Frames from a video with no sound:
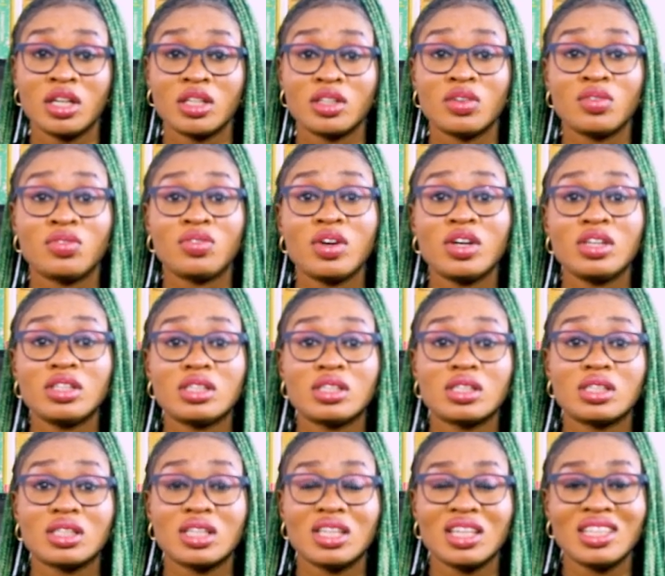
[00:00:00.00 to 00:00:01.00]
The
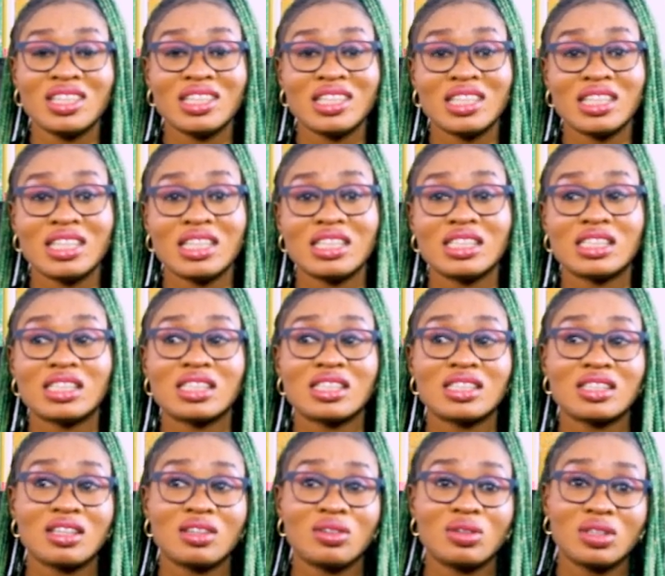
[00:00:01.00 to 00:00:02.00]
first thing
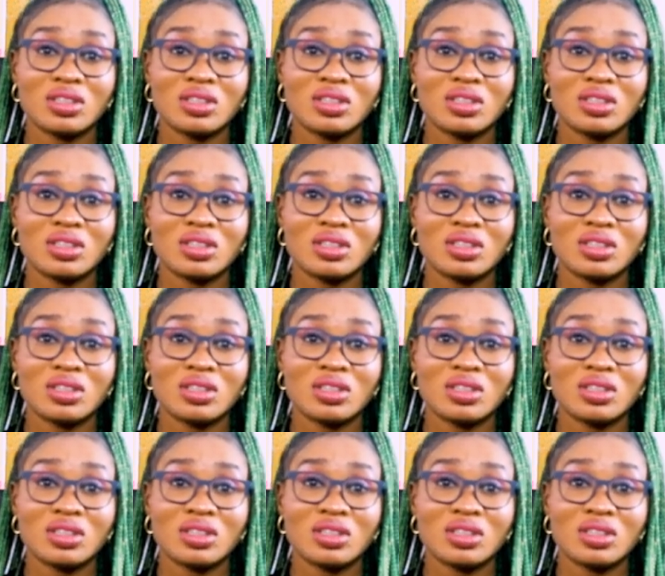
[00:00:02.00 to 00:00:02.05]
is,